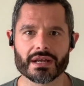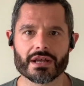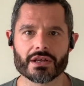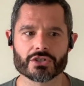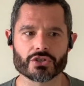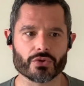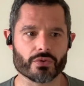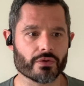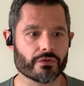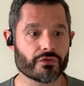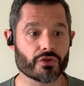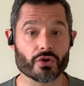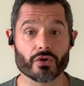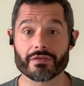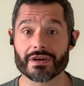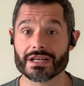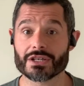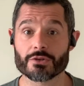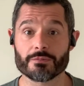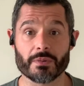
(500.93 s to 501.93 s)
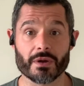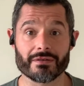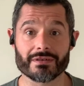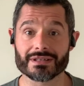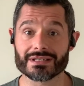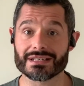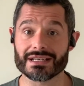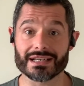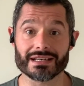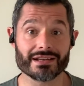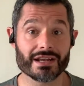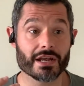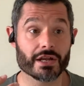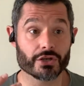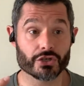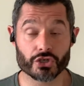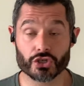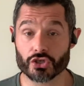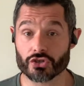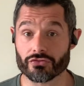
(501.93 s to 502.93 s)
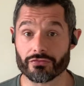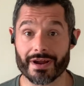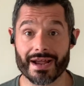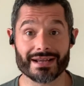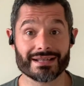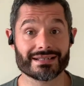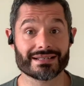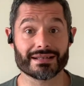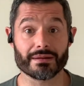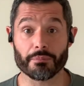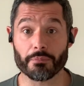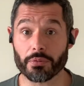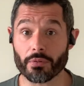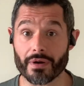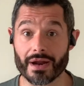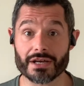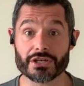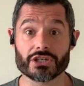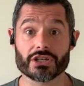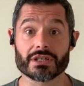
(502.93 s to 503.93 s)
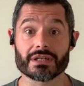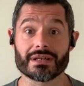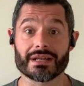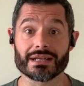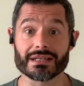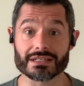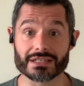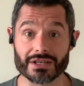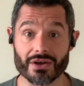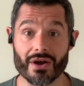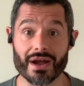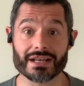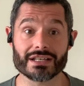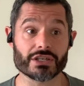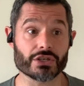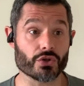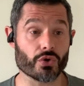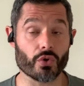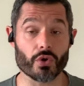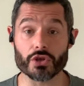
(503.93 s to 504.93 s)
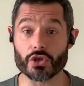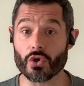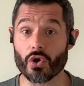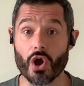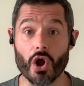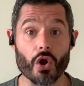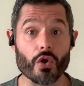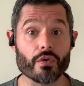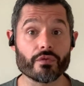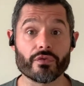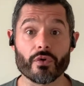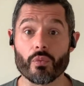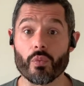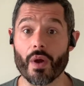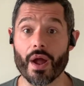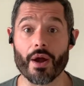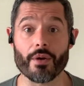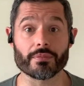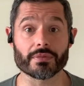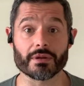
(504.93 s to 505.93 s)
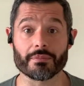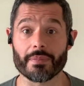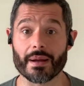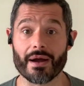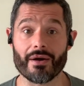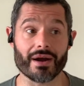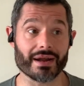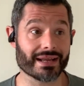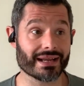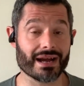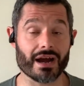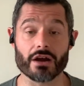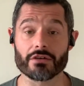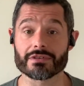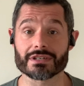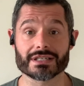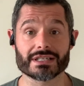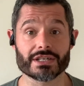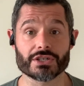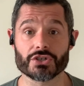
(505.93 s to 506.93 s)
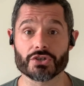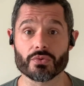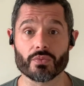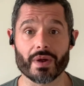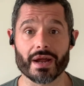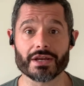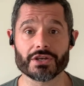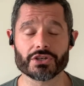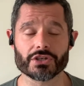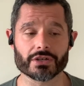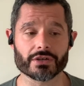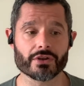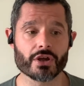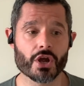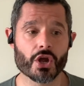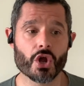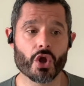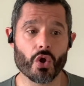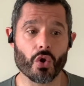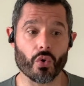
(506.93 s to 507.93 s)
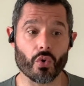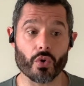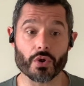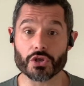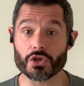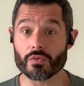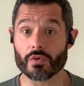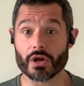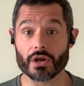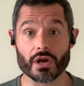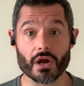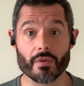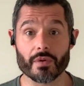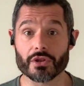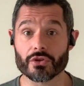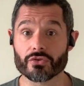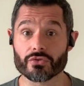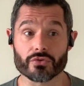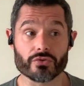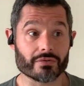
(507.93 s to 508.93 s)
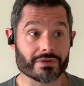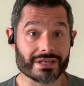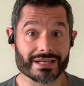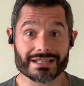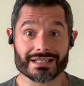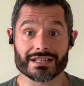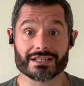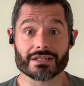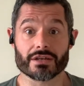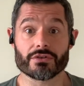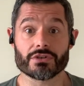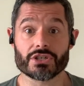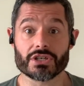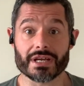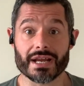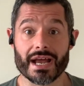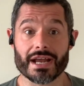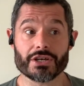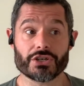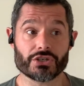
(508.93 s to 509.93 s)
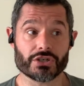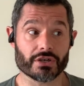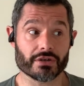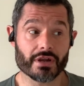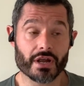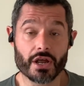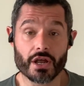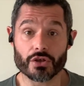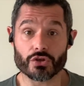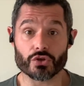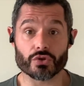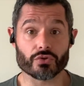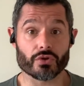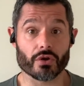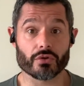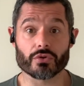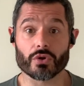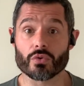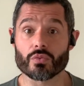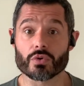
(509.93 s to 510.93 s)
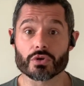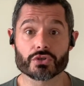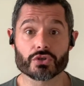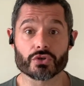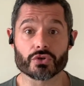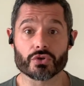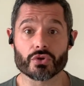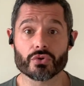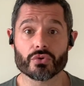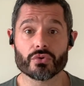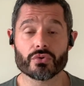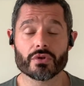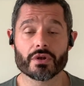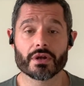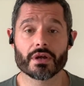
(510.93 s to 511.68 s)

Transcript: So if you're experiencing stress, depression, anxiety, or you're overwhelmed about a current situation, or you are going through disassociation, you don't know what to do,